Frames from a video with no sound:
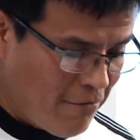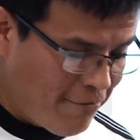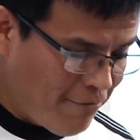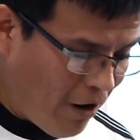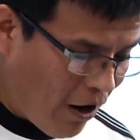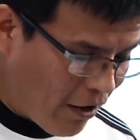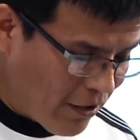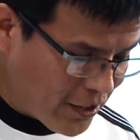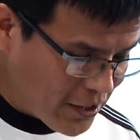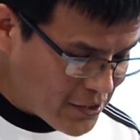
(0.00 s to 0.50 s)

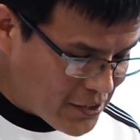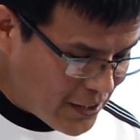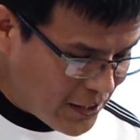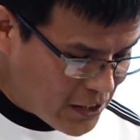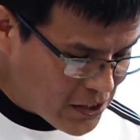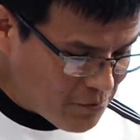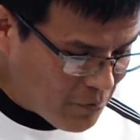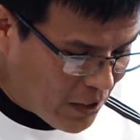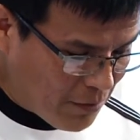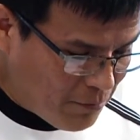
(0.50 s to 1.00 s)
far
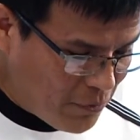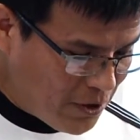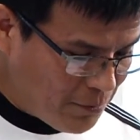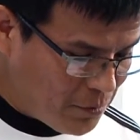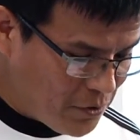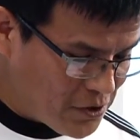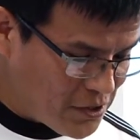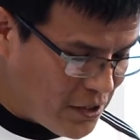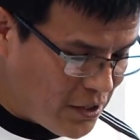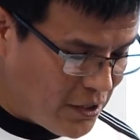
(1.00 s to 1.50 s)
excels my
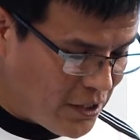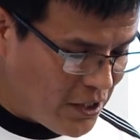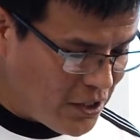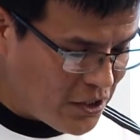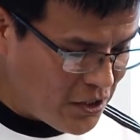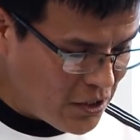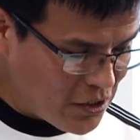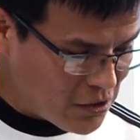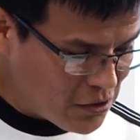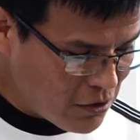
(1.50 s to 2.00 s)
people's
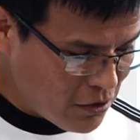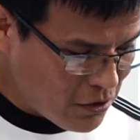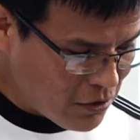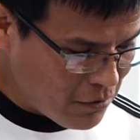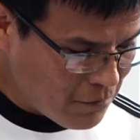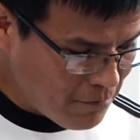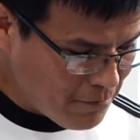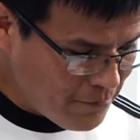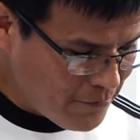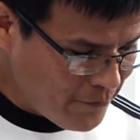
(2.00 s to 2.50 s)
indigenous
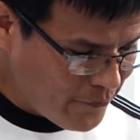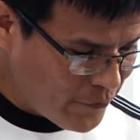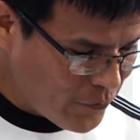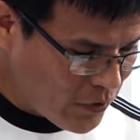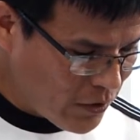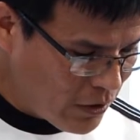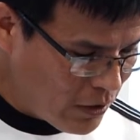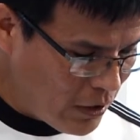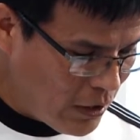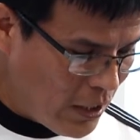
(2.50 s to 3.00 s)
tongue.
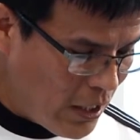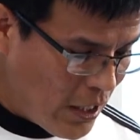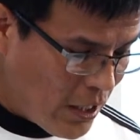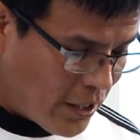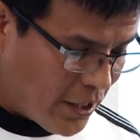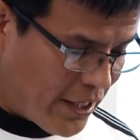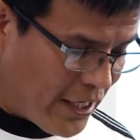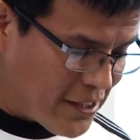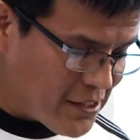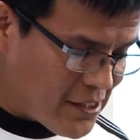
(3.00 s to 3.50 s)

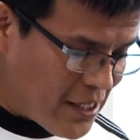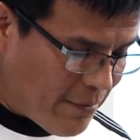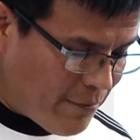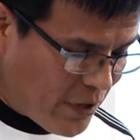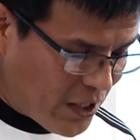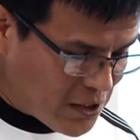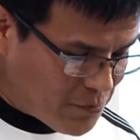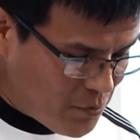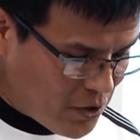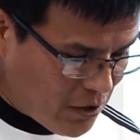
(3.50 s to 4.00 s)
Yes, that
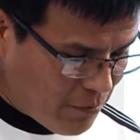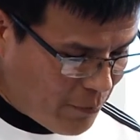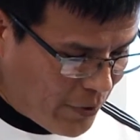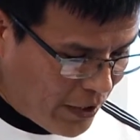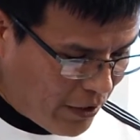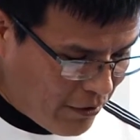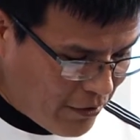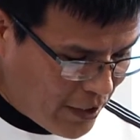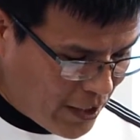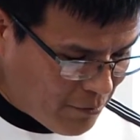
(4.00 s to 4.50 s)
makes me a
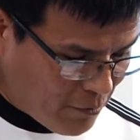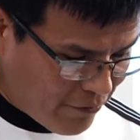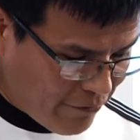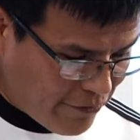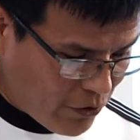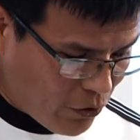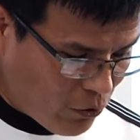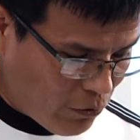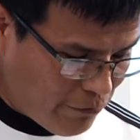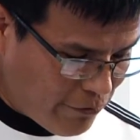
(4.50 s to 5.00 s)
paradigm of
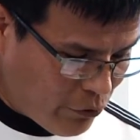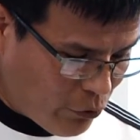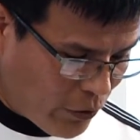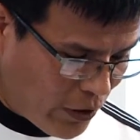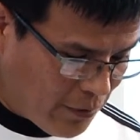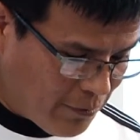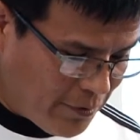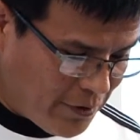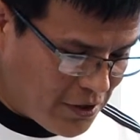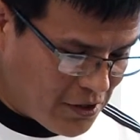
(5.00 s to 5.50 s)
the
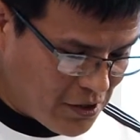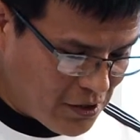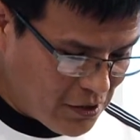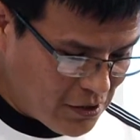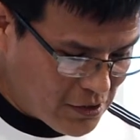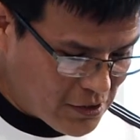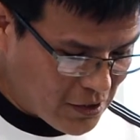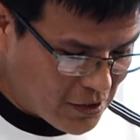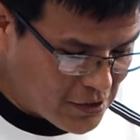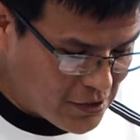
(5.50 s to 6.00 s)

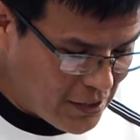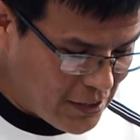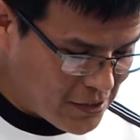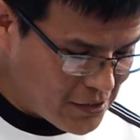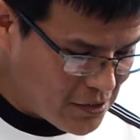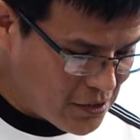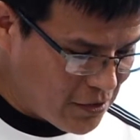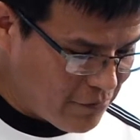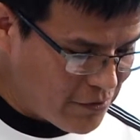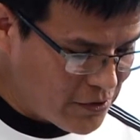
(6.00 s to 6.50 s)
overwhelming
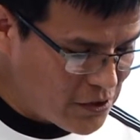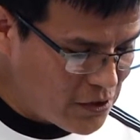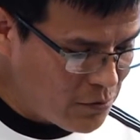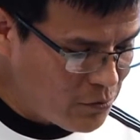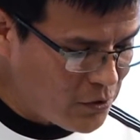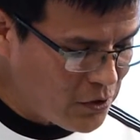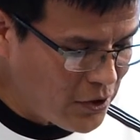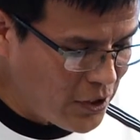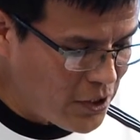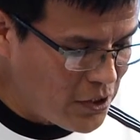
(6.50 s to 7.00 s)
successes of
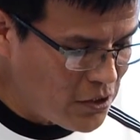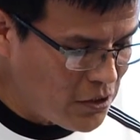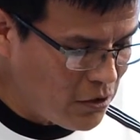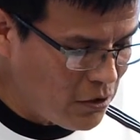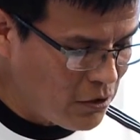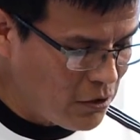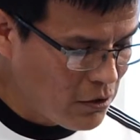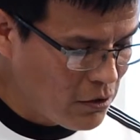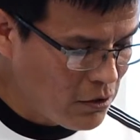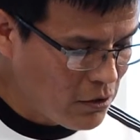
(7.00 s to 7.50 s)

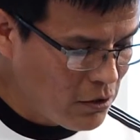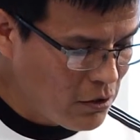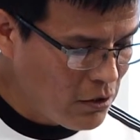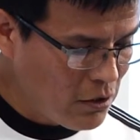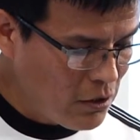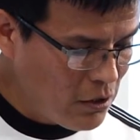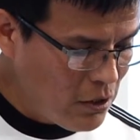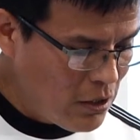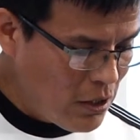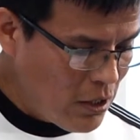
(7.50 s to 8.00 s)
assimilation.
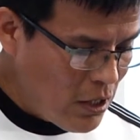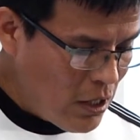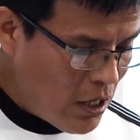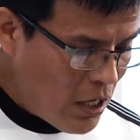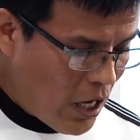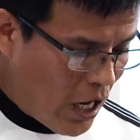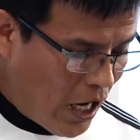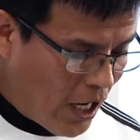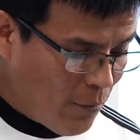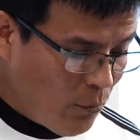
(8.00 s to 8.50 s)

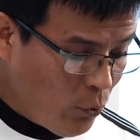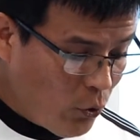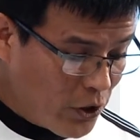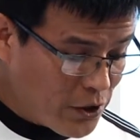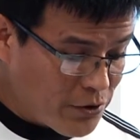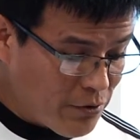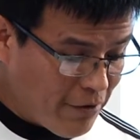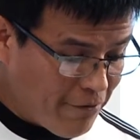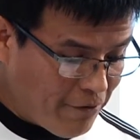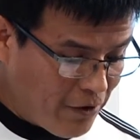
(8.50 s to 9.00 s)
I'm
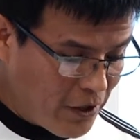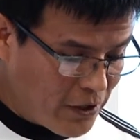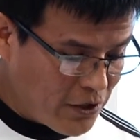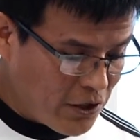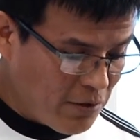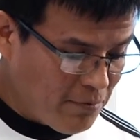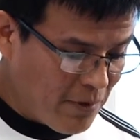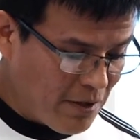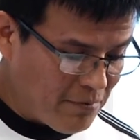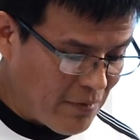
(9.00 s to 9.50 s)
what's referred
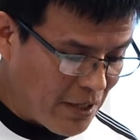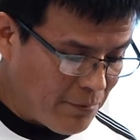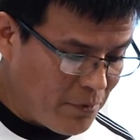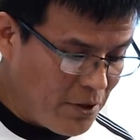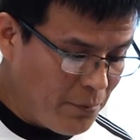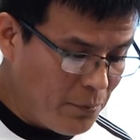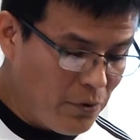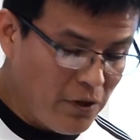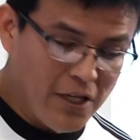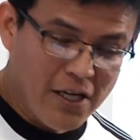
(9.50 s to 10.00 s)
to by my
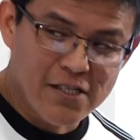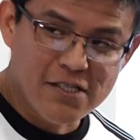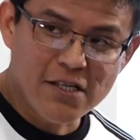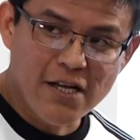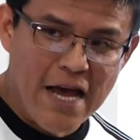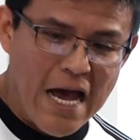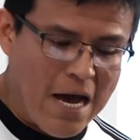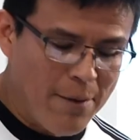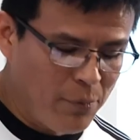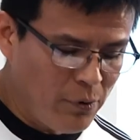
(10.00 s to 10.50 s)
people as
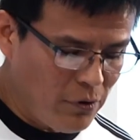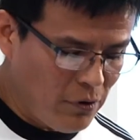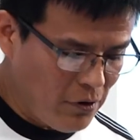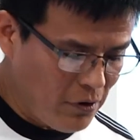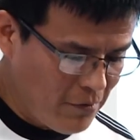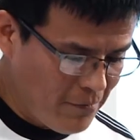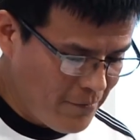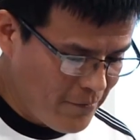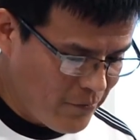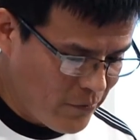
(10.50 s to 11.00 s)
an
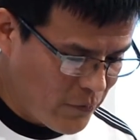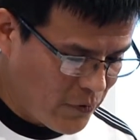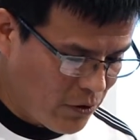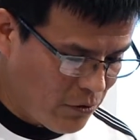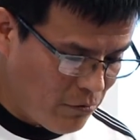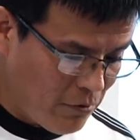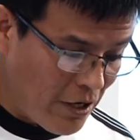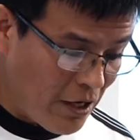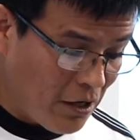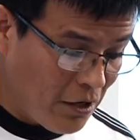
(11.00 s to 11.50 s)
apple,
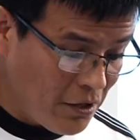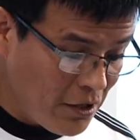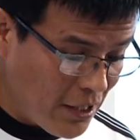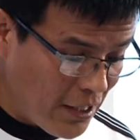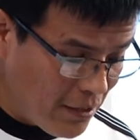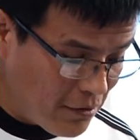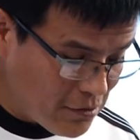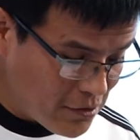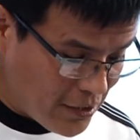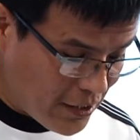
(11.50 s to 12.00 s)
red on the
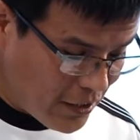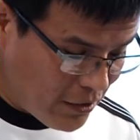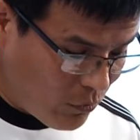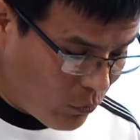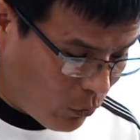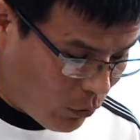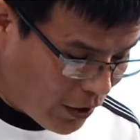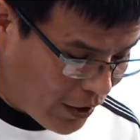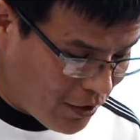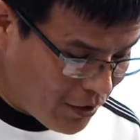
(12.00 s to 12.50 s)
outside,
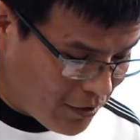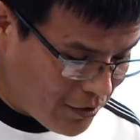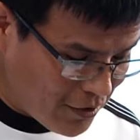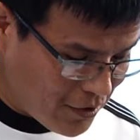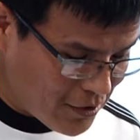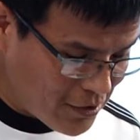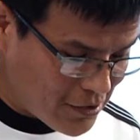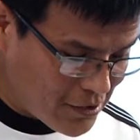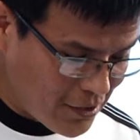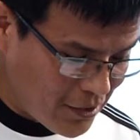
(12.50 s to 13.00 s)
white on
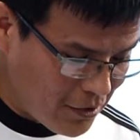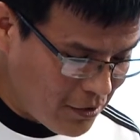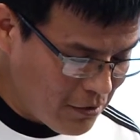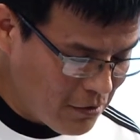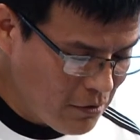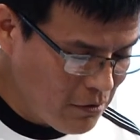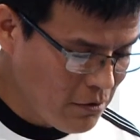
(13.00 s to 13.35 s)
the inside.